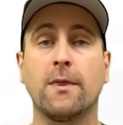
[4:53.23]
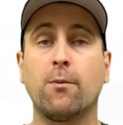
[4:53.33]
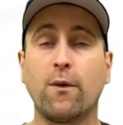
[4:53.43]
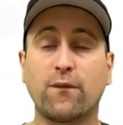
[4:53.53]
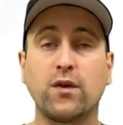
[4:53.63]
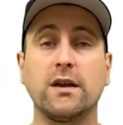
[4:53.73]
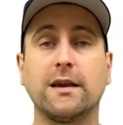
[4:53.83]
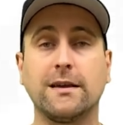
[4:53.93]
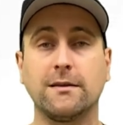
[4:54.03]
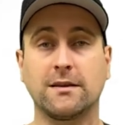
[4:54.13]
the more free
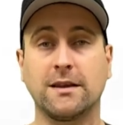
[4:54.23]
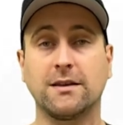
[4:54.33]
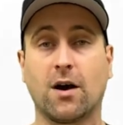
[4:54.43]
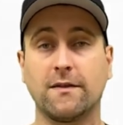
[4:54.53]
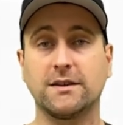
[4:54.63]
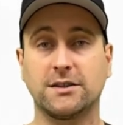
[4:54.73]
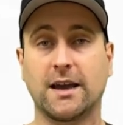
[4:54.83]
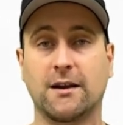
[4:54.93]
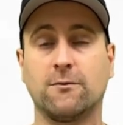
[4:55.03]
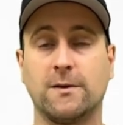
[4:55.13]
content on this
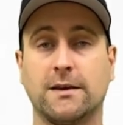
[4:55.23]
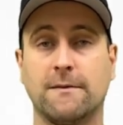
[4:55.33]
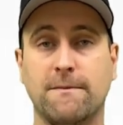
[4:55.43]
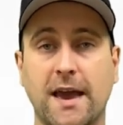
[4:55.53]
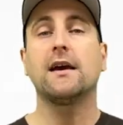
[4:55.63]
channel we can make.